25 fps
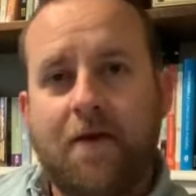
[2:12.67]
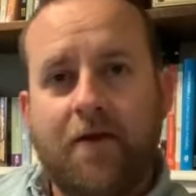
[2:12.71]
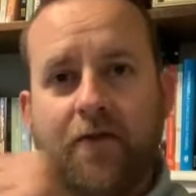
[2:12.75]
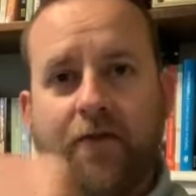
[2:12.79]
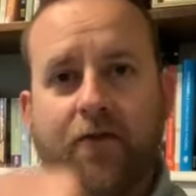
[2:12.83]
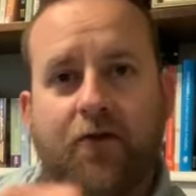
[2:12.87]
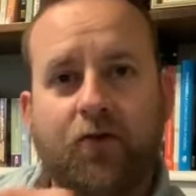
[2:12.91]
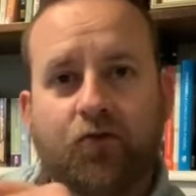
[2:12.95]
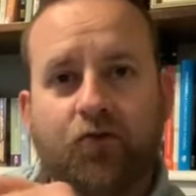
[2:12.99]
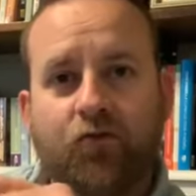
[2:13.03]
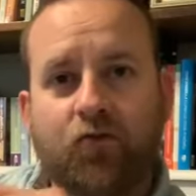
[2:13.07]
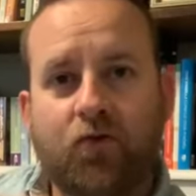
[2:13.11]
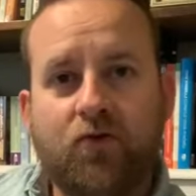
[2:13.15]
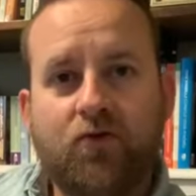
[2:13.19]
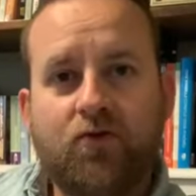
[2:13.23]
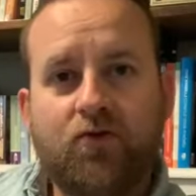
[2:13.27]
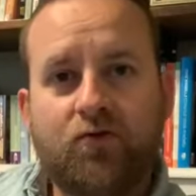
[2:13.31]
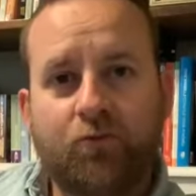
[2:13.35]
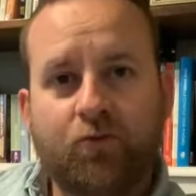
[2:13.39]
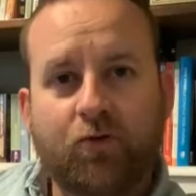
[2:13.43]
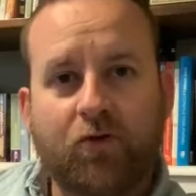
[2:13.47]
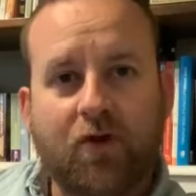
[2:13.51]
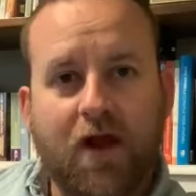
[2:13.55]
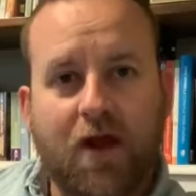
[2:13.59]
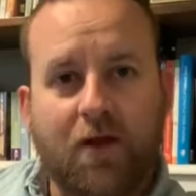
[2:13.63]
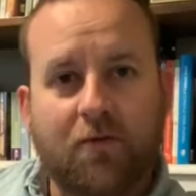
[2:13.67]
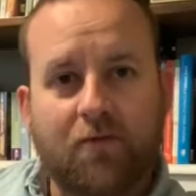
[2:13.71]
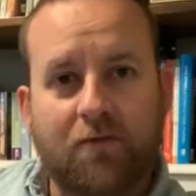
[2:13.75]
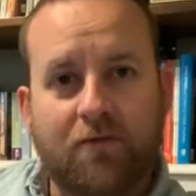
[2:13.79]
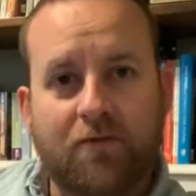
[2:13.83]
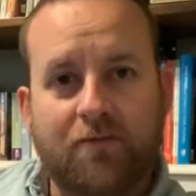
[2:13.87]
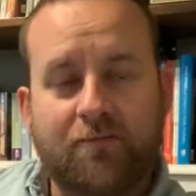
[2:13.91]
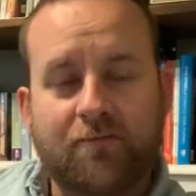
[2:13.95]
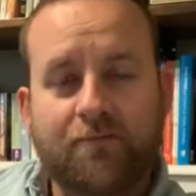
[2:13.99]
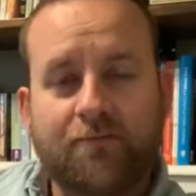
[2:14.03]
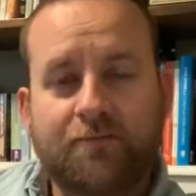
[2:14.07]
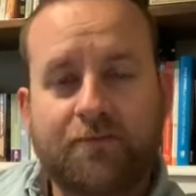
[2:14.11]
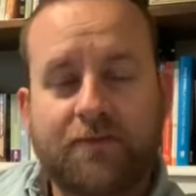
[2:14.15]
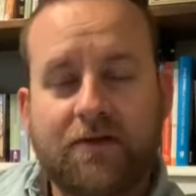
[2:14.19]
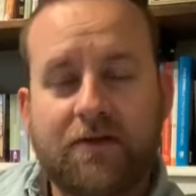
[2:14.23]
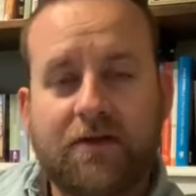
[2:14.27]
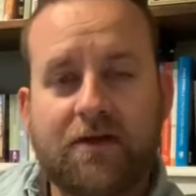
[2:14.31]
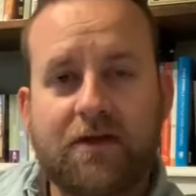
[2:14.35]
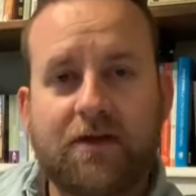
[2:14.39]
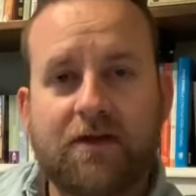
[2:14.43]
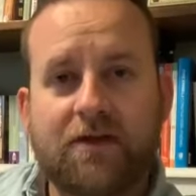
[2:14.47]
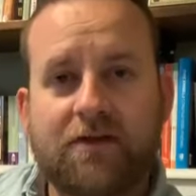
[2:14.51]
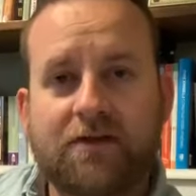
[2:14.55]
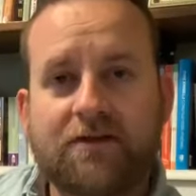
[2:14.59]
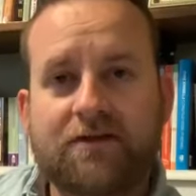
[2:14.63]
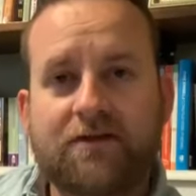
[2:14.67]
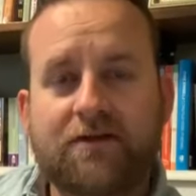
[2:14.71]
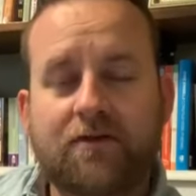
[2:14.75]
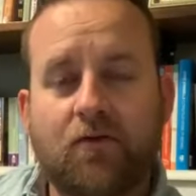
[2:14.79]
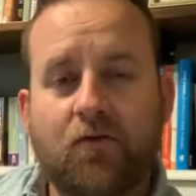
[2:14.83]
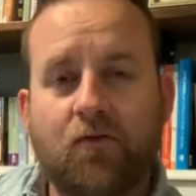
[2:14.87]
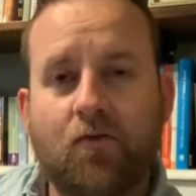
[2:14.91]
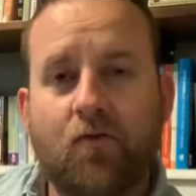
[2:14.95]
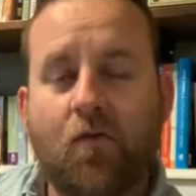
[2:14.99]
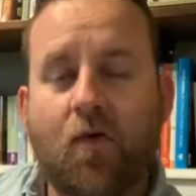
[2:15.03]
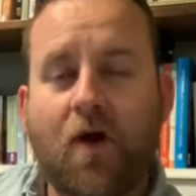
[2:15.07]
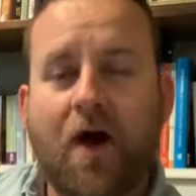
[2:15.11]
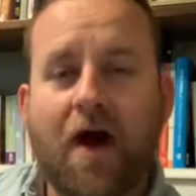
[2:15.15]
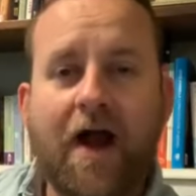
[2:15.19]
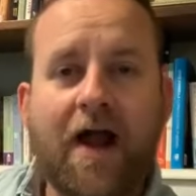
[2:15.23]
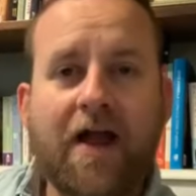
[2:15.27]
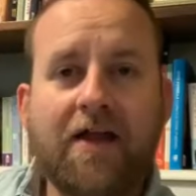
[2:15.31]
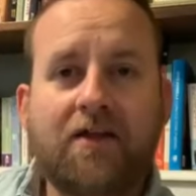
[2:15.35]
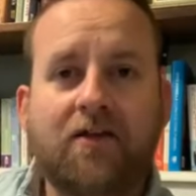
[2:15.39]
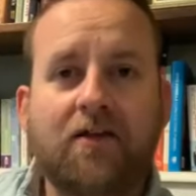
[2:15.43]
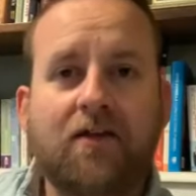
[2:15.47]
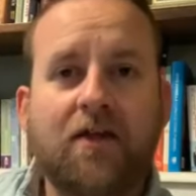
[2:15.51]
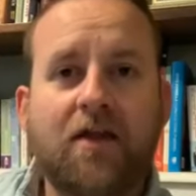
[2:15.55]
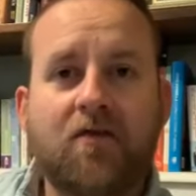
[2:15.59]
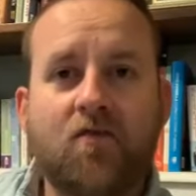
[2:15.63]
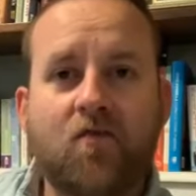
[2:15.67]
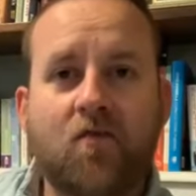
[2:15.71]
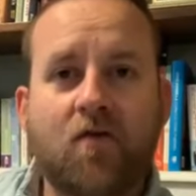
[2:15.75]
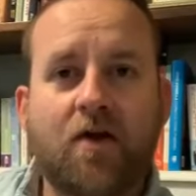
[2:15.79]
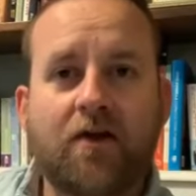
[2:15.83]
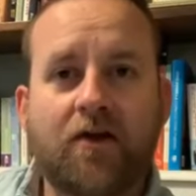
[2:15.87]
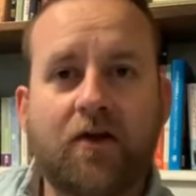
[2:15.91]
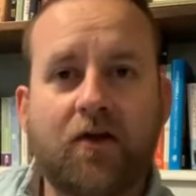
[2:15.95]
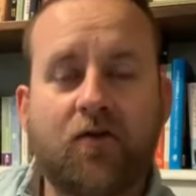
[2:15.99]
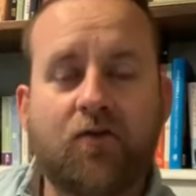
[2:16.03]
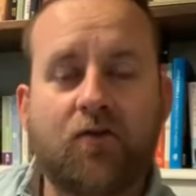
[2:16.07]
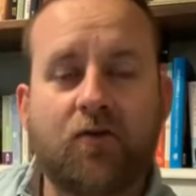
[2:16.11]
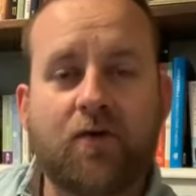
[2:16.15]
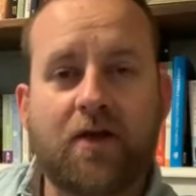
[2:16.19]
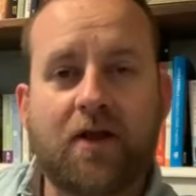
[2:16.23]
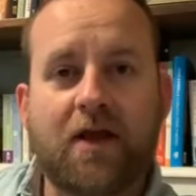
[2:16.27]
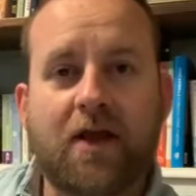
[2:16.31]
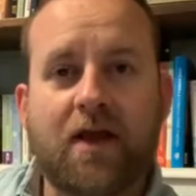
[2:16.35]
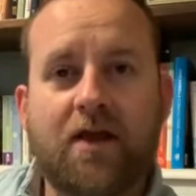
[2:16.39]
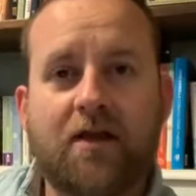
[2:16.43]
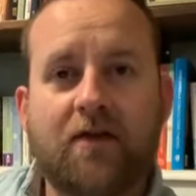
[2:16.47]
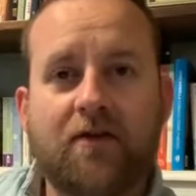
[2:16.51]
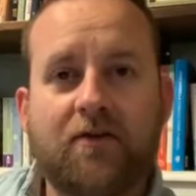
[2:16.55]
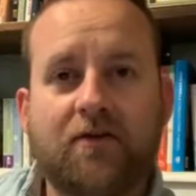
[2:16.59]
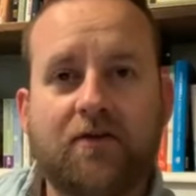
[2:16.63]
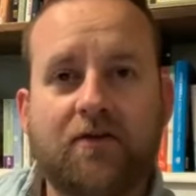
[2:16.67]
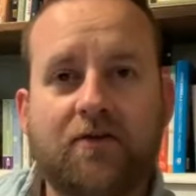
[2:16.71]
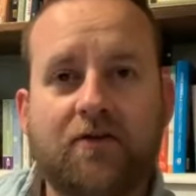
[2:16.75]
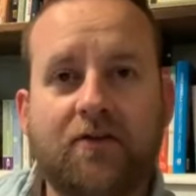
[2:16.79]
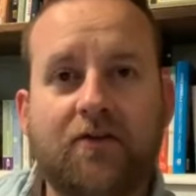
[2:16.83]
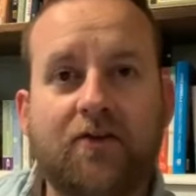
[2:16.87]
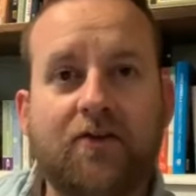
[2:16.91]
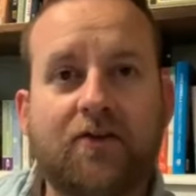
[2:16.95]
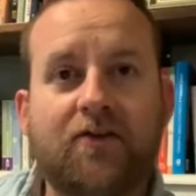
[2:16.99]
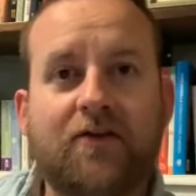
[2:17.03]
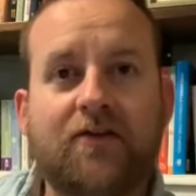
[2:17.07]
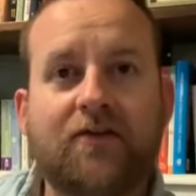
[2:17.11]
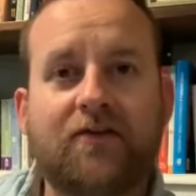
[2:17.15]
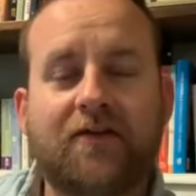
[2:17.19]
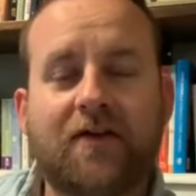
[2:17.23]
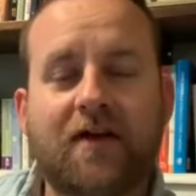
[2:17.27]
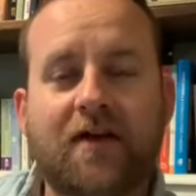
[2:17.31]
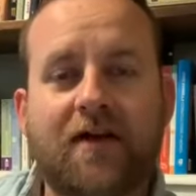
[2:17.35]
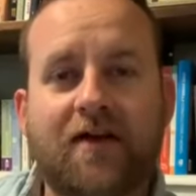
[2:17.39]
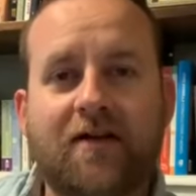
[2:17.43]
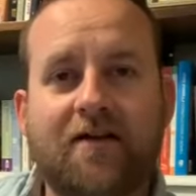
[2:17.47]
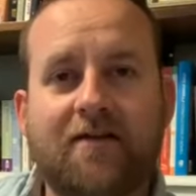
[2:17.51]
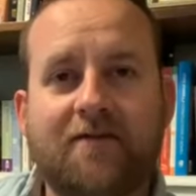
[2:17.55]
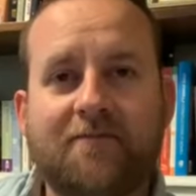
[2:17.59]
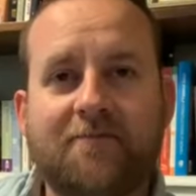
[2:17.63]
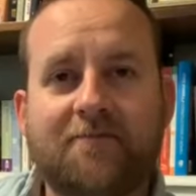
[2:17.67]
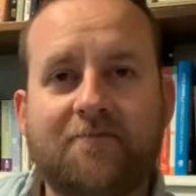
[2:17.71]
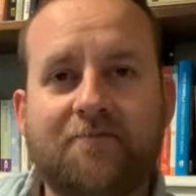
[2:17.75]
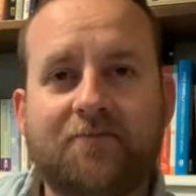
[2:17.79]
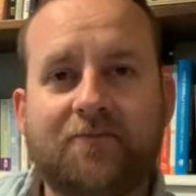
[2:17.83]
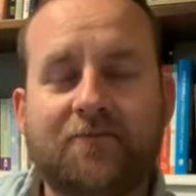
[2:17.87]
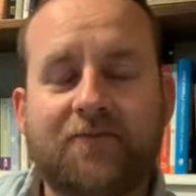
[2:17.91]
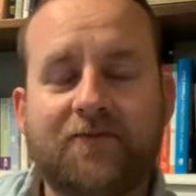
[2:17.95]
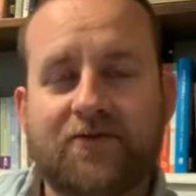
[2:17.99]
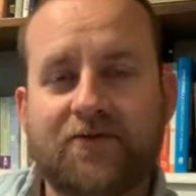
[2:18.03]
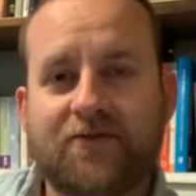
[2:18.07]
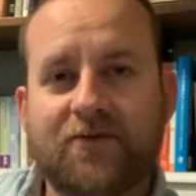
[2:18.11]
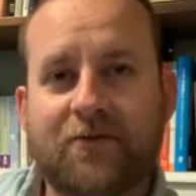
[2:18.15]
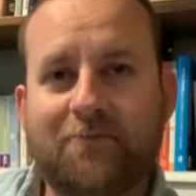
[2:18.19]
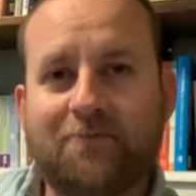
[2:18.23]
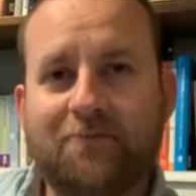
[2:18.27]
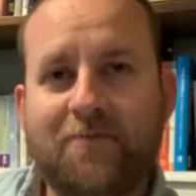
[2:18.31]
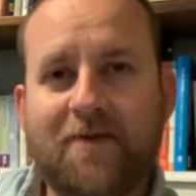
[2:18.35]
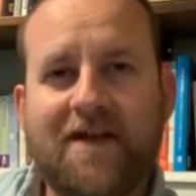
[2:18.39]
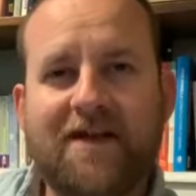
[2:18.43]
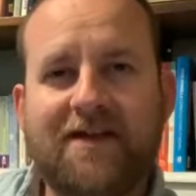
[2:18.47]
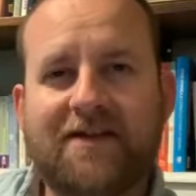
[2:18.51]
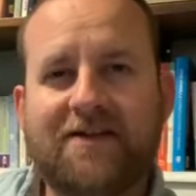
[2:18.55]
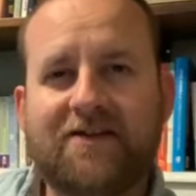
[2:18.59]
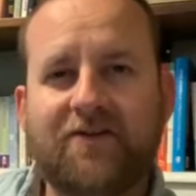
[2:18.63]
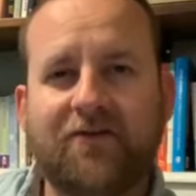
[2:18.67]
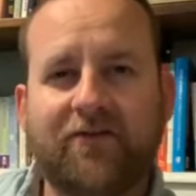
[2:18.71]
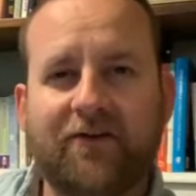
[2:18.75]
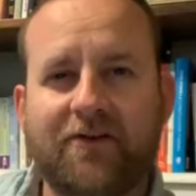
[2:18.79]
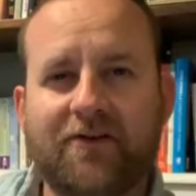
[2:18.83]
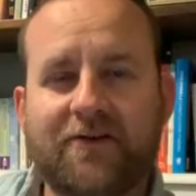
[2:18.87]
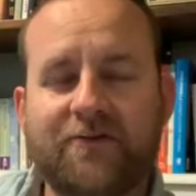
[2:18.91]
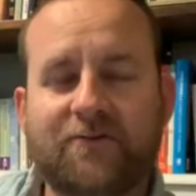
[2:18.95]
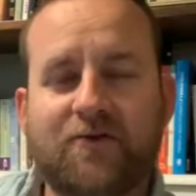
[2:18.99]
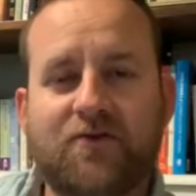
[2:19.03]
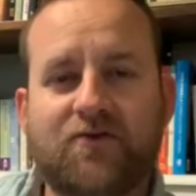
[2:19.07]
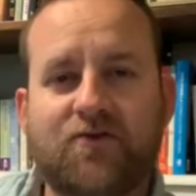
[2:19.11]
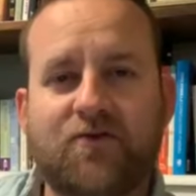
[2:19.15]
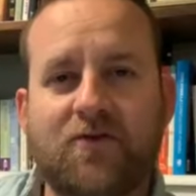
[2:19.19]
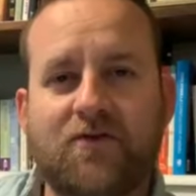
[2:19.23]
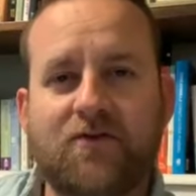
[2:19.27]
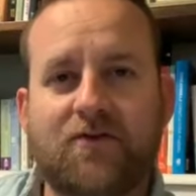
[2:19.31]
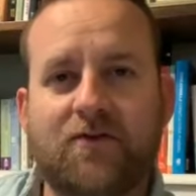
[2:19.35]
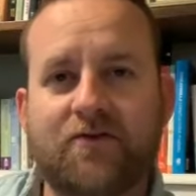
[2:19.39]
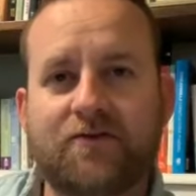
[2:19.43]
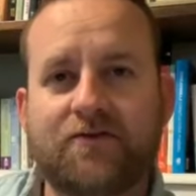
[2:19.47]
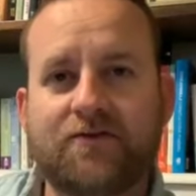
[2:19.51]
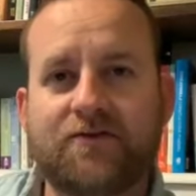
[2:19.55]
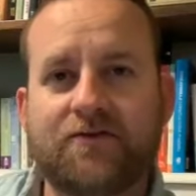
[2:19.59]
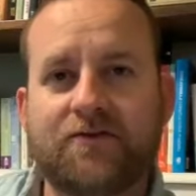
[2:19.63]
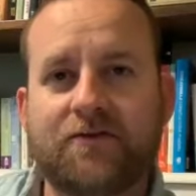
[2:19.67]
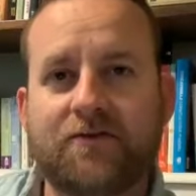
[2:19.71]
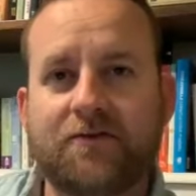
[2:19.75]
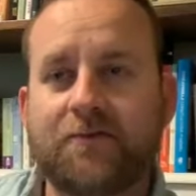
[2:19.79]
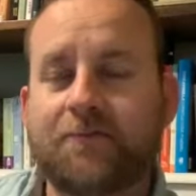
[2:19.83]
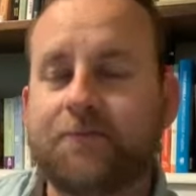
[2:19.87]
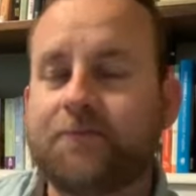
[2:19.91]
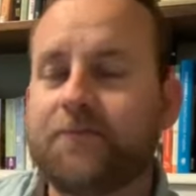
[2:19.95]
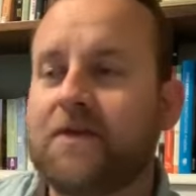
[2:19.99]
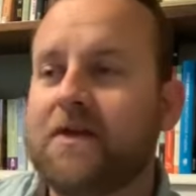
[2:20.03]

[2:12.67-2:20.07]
The root problem is why do they want to create good design? There's a big difference between those two.